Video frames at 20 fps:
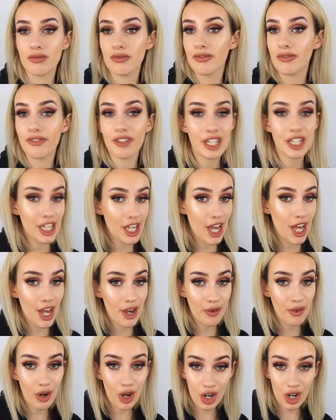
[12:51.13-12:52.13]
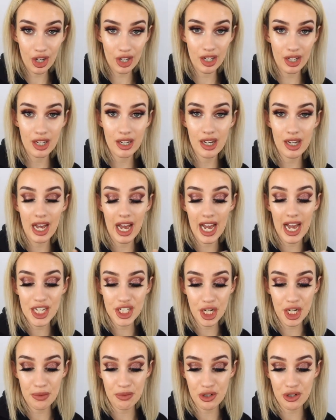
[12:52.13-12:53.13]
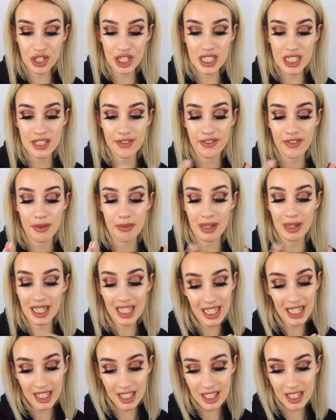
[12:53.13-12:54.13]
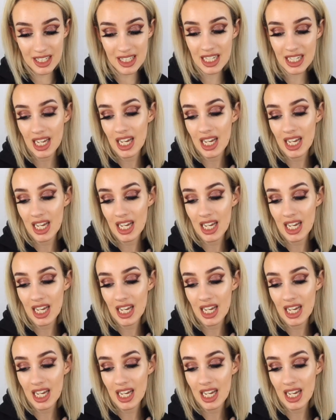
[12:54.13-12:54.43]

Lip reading: video on eyeshadow brushes for beginners.